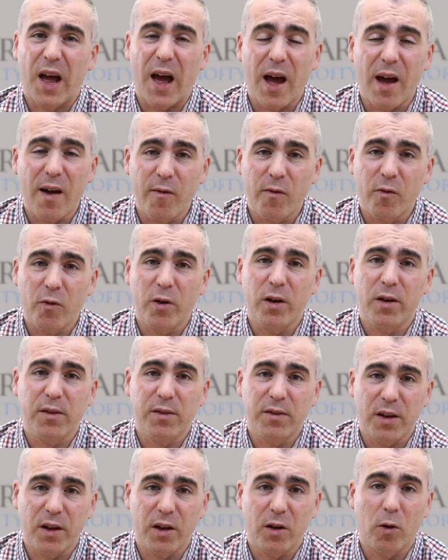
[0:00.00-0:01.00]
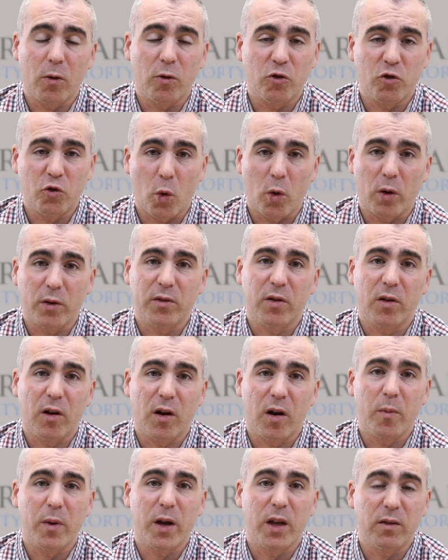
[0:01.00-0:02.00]
every single
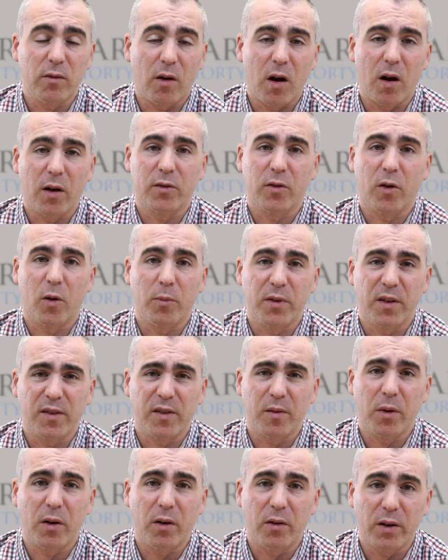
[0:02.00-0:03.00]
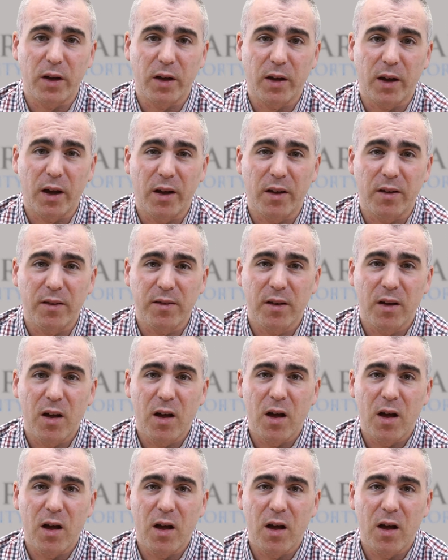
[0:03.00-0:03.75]
short-term and long-term disability case.